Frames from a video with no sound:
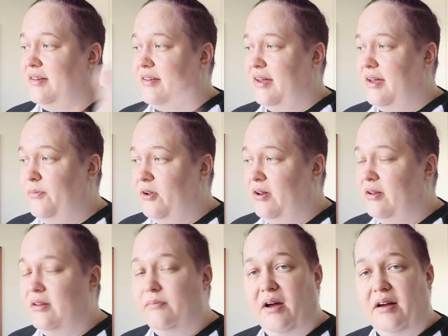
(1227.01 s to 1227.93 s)

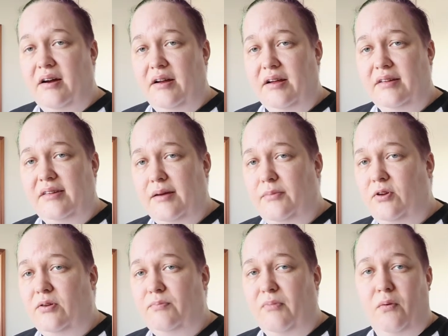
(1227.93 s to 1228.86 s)
table, my cutting
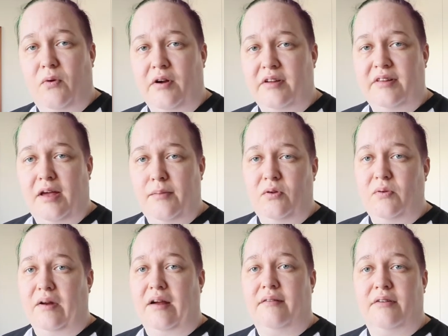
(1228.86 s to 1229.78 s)
table, my work table,
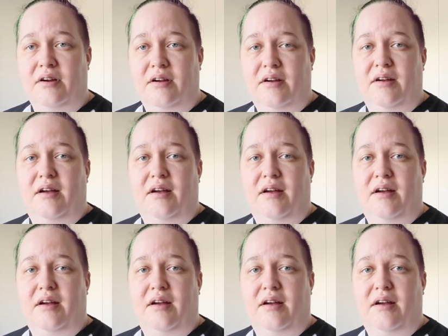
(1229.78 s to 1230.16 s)
whatever.